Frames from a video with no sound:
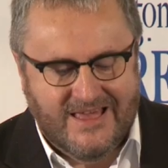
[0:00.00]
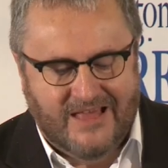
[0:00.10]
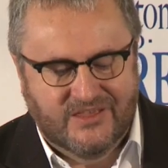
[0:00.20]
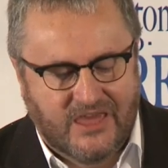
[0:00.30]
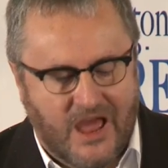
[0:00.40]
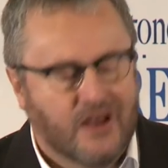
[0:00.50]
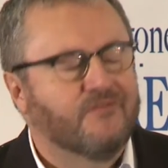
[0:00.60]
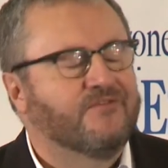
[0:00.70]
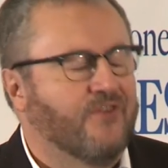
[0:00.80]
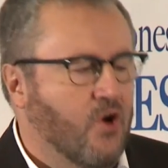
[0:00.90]
and the
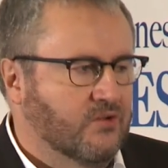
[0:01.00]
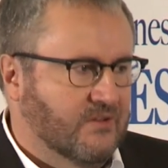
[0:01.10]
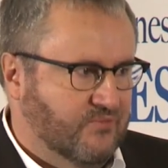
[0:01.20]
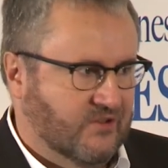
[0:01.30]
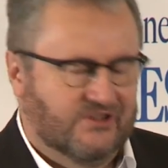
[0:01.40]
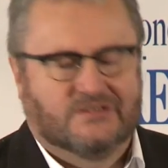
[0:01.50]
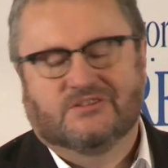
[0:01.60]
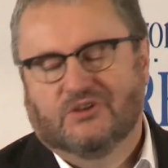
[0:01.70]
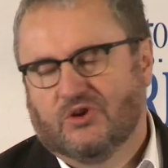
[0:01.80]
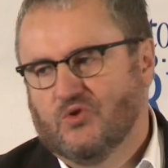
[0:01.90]
California project
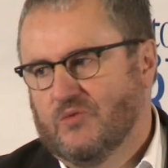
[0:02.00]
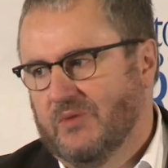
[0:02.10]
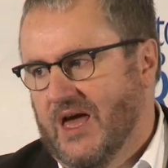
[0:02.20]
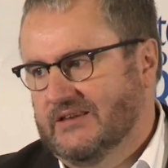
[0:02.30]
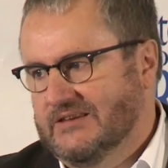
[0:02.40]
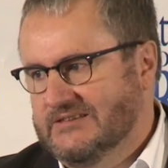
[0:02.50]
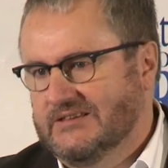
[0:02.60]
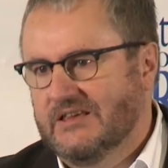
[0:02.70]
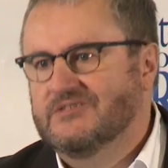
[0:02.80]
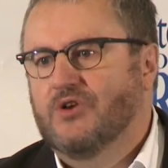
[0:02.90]
to cure
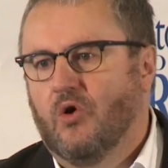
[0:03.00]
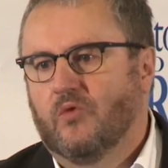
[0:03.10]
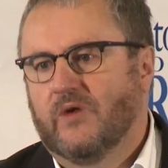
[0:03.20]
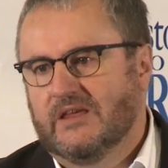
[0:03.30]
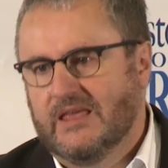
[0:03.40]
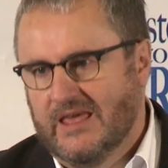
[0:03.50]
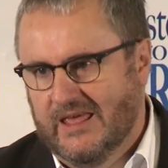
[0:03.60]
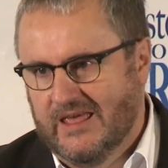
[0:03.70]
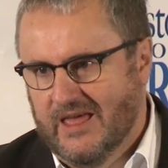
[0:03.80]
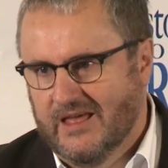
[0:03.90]
blindness is already
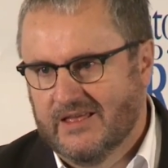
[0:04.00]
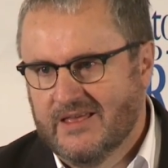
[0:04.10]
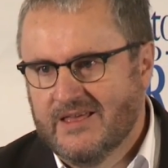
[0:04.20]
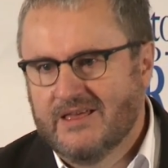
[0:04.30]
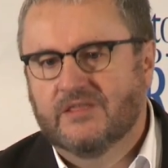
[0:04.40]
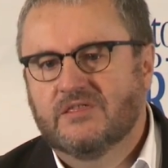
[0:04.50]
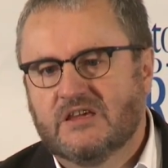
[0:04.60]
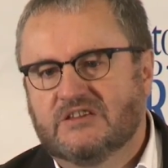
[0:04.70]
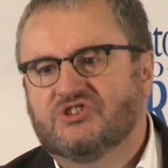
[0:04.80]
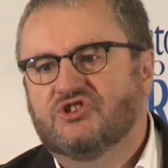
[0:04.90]
here. And
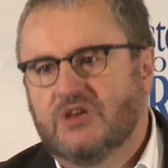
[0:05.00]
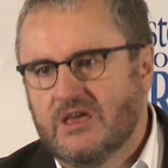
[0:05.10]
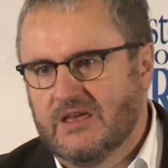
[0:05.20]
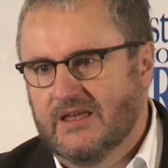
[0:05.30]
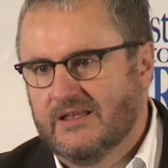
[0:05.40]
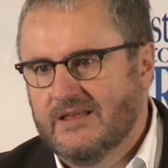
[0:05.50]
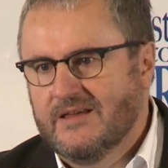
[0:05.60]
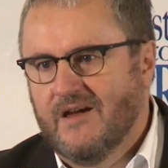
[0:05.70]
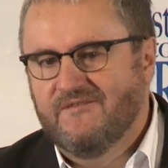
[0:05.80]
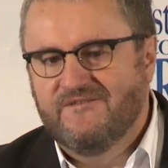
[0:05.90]
this year, a